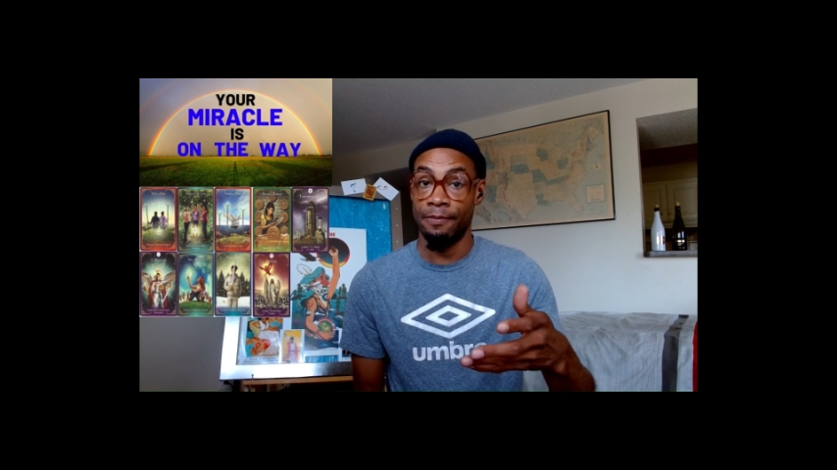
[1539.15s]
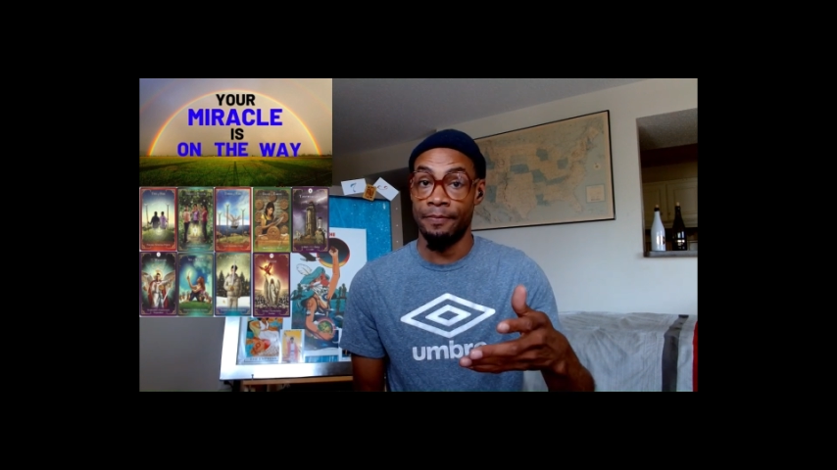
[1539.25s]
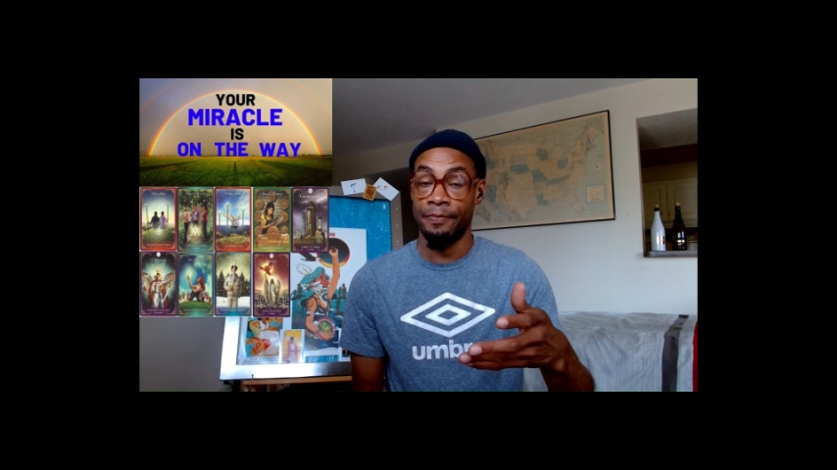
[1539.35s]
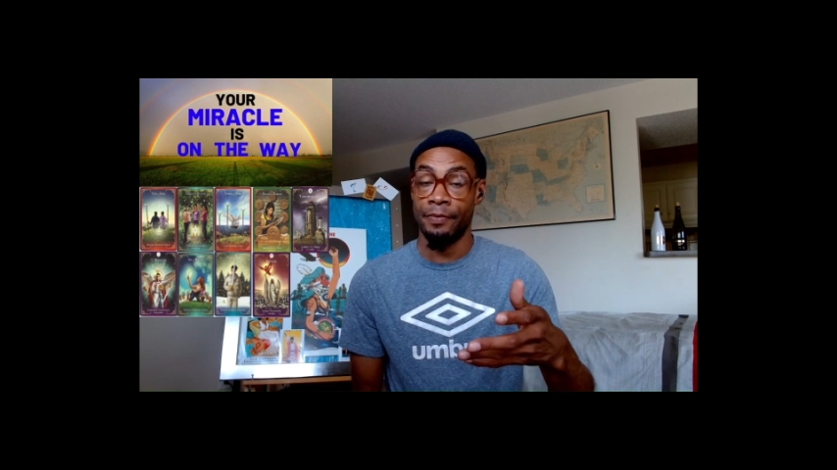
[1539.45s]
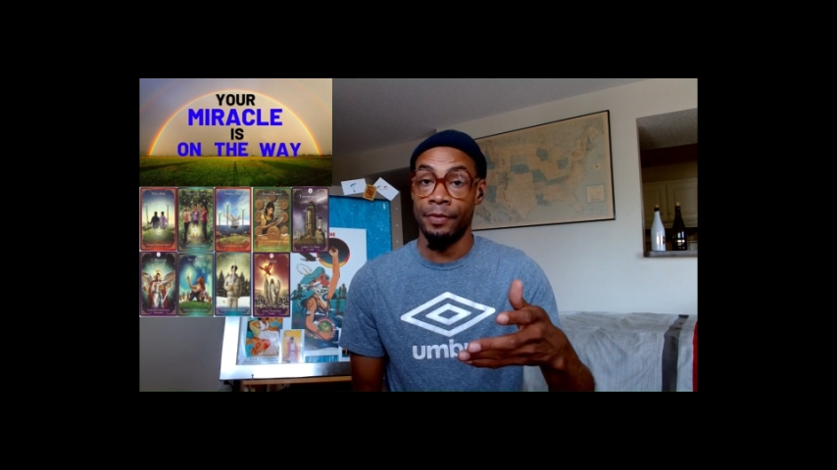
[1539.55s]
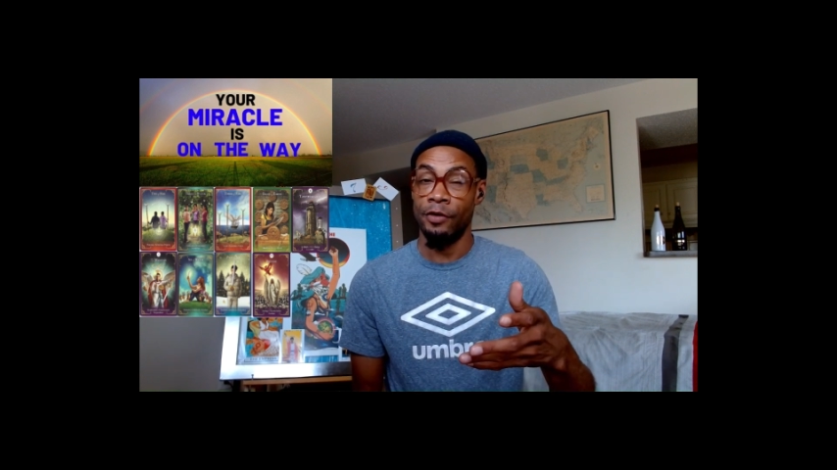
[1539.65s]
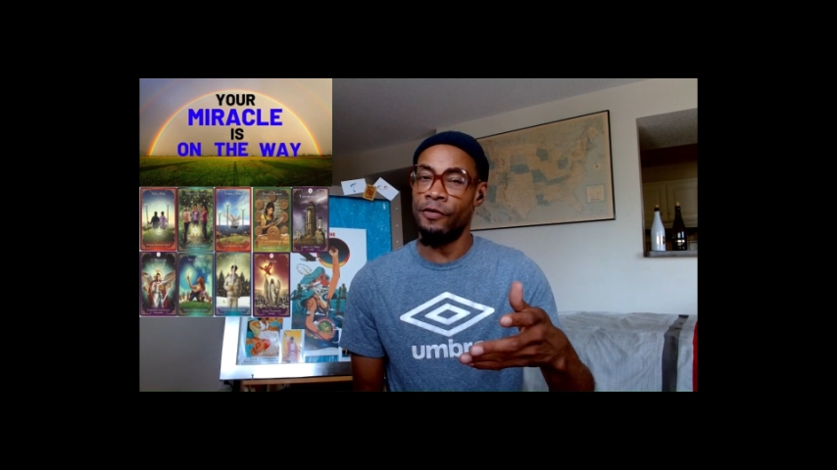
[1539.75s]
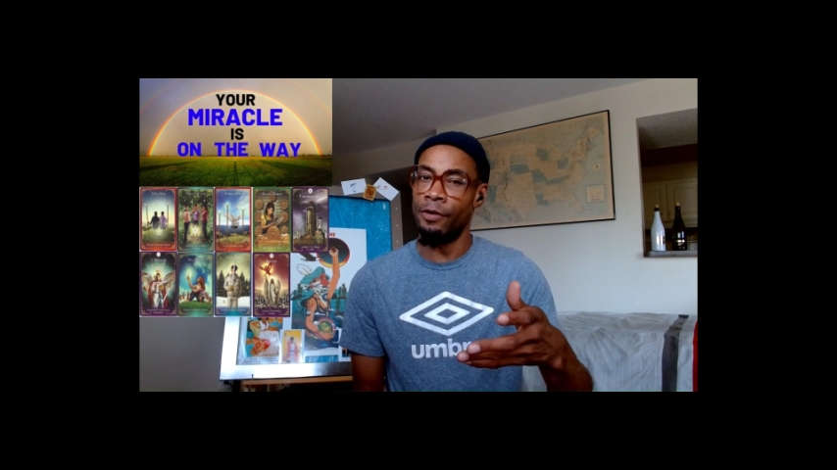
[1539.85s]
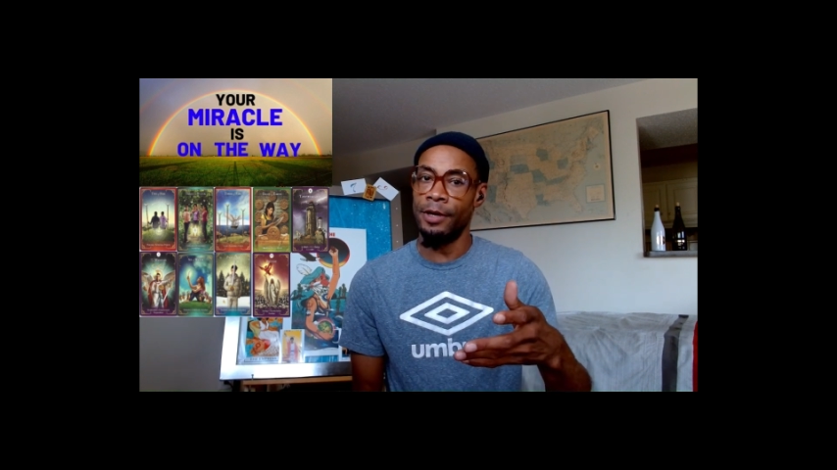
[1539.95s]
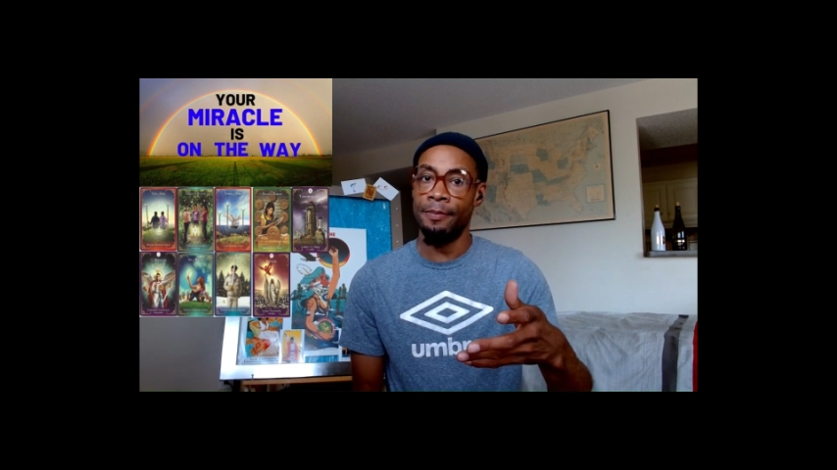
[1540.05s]
You feel me?
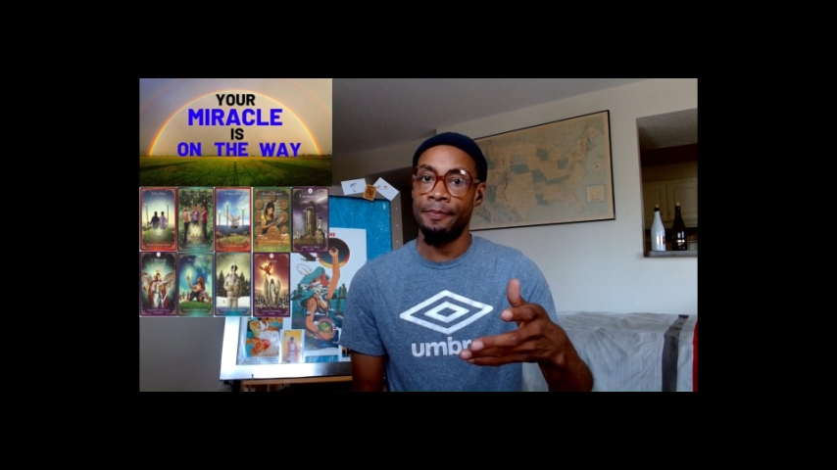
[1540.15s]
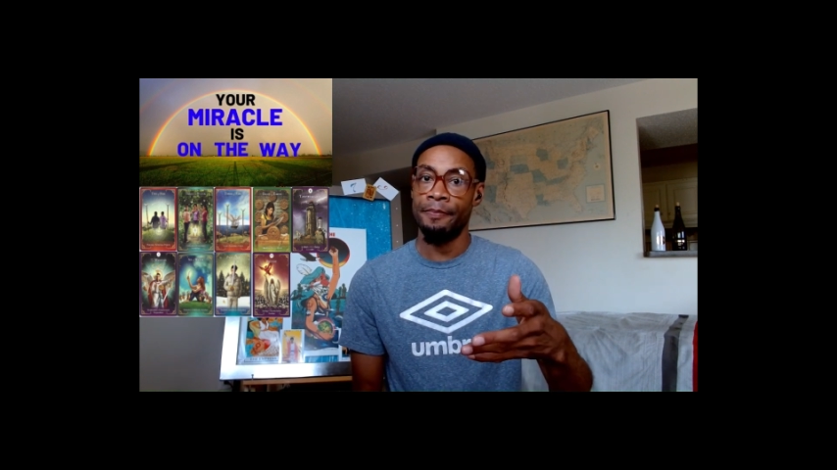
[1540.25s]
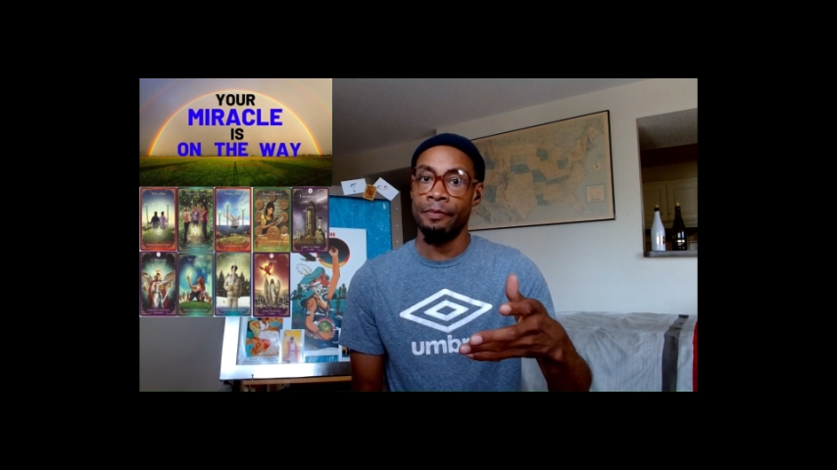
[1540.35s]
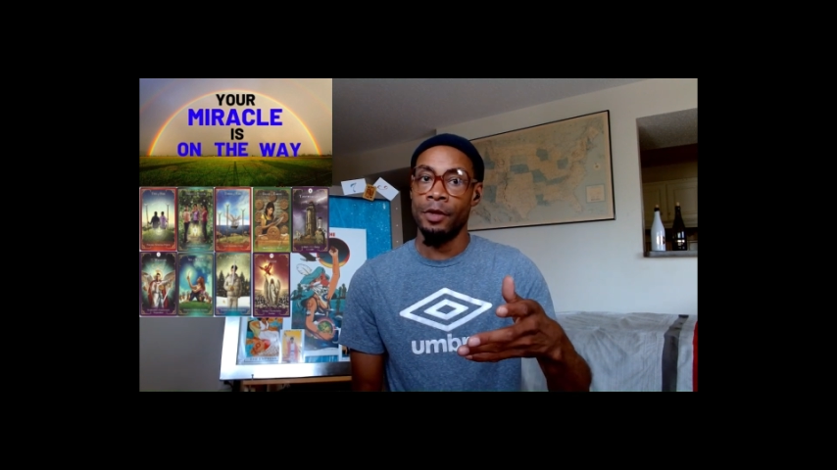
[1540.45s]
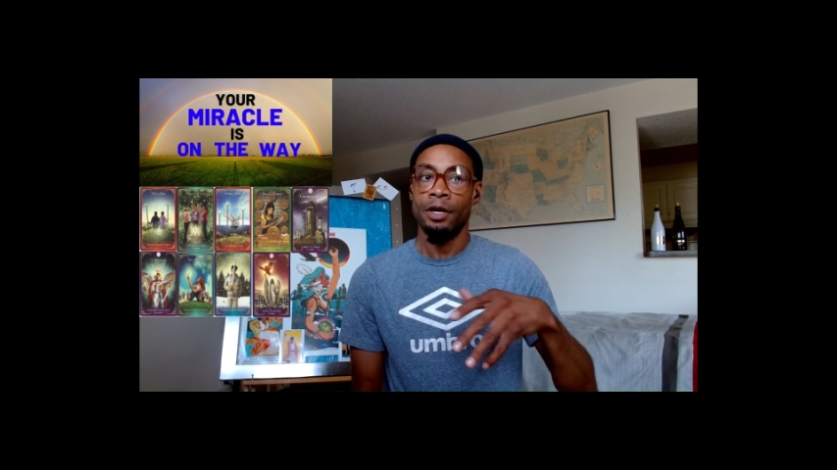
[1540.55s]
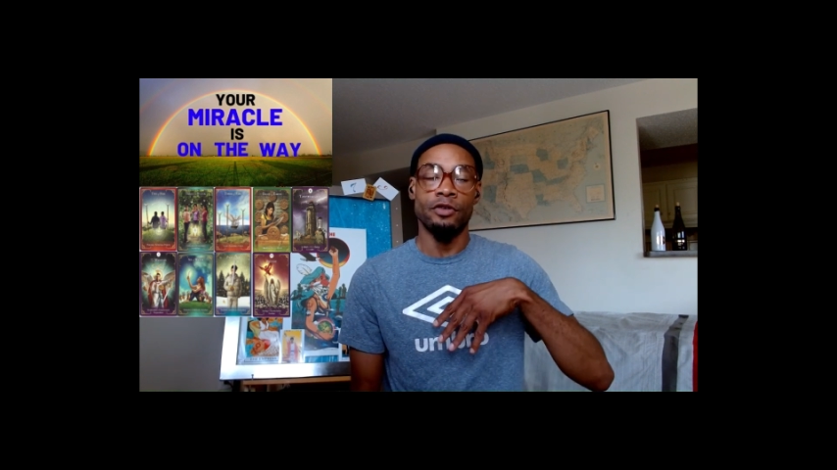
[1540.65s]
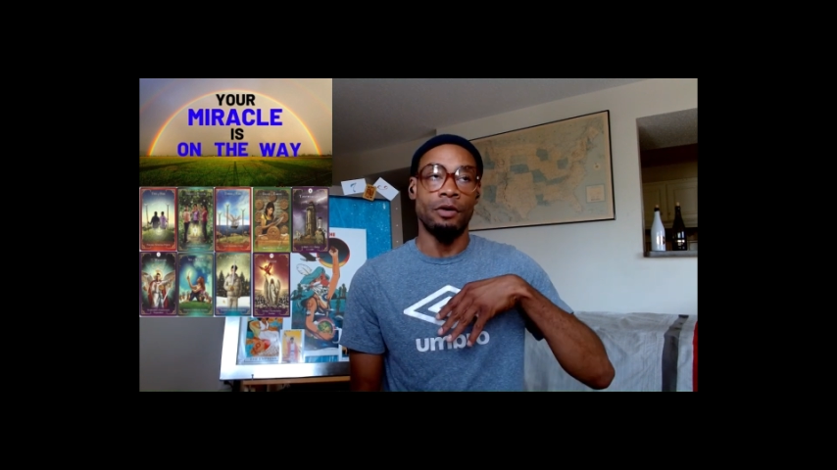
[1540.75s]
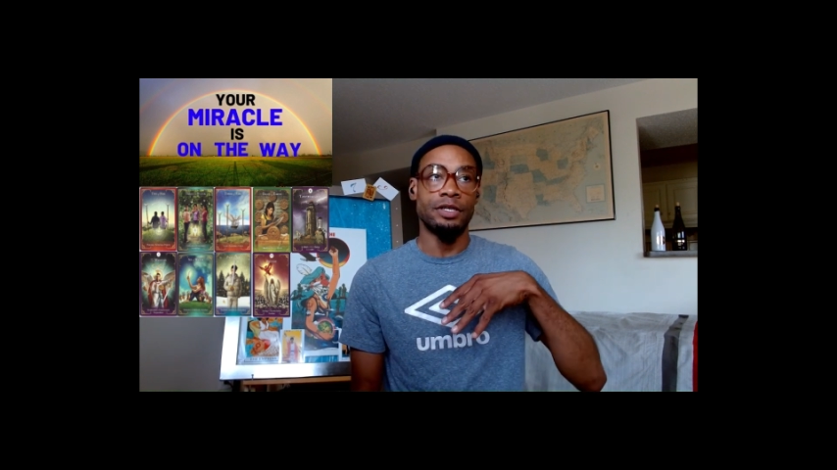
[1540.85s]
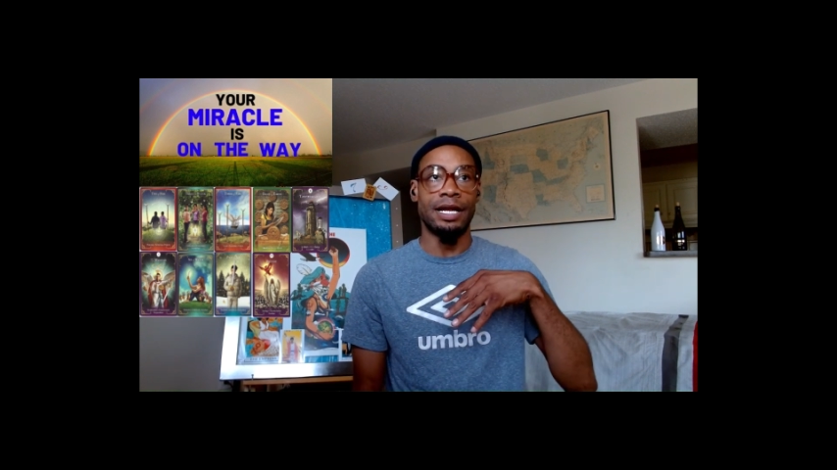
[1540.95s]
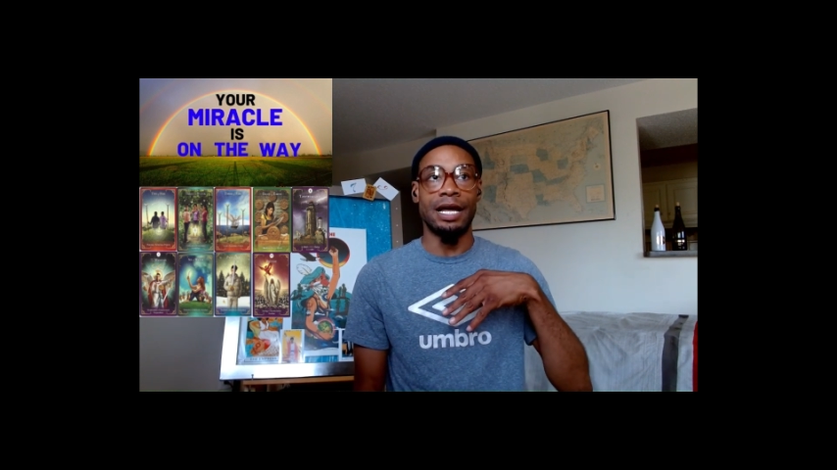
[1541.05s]
So it's not
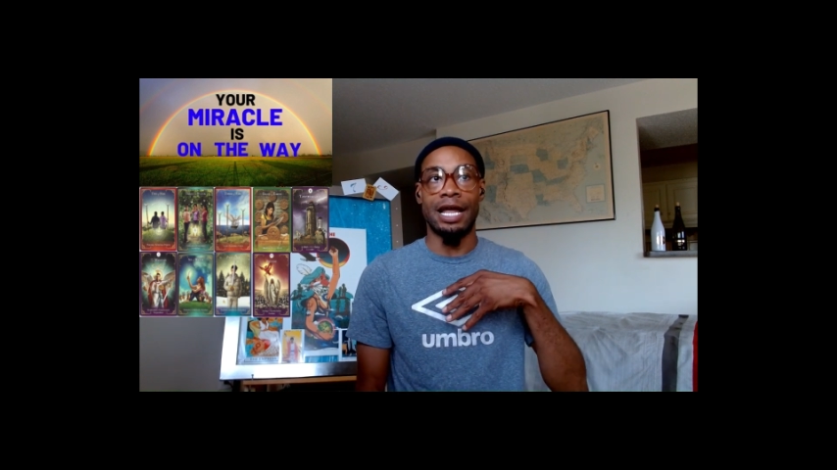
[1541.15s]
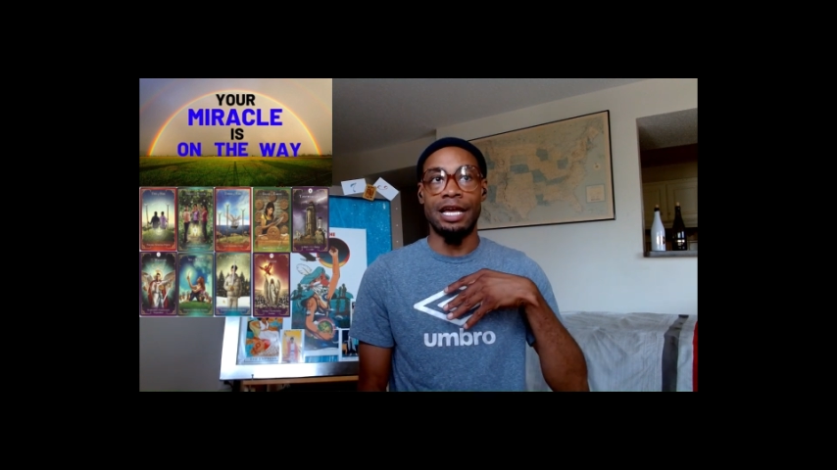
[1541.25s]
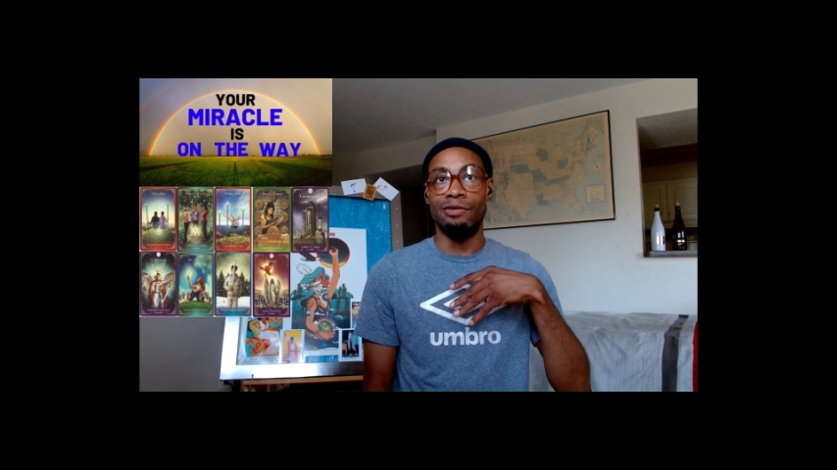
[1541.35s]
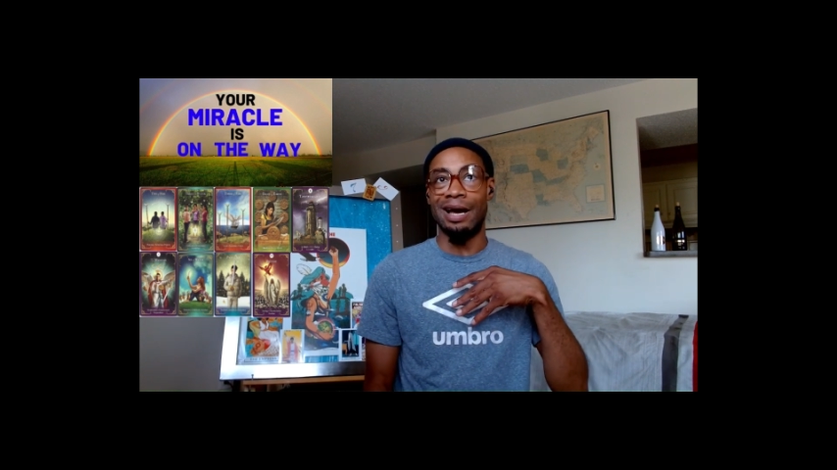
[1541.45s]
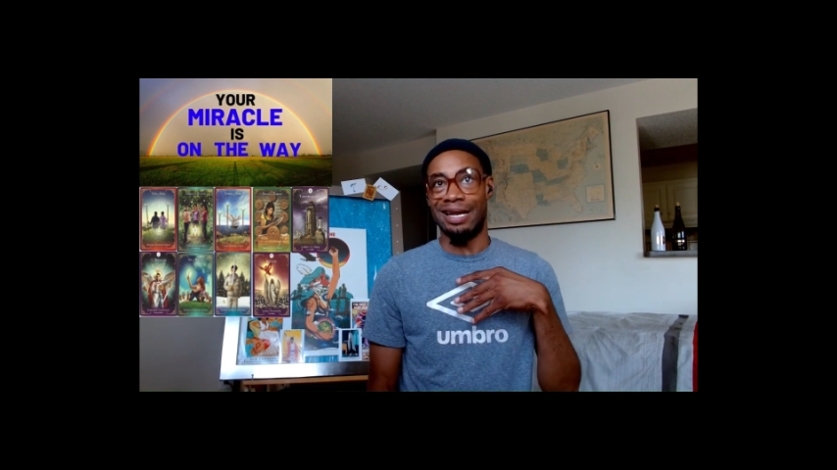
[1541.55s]
like you gotta